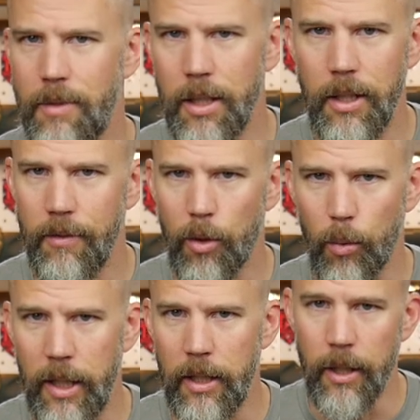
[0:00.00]
didn't even
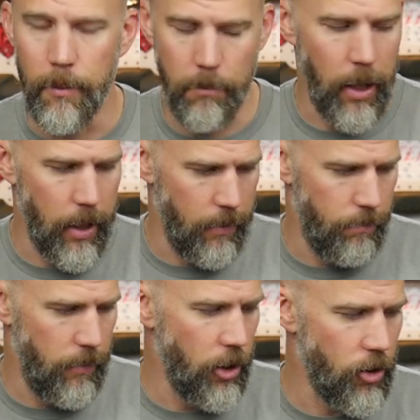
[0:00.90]
read them.
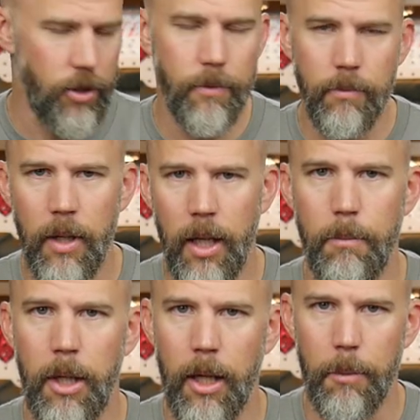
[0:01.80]
Um, he just
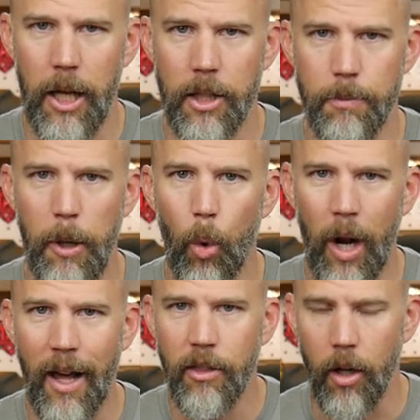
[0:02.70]
hit me up and asked me what
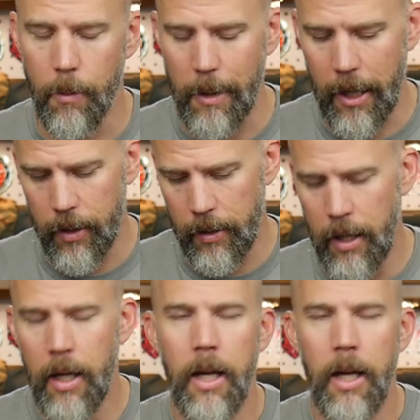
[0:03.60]
I thought about it.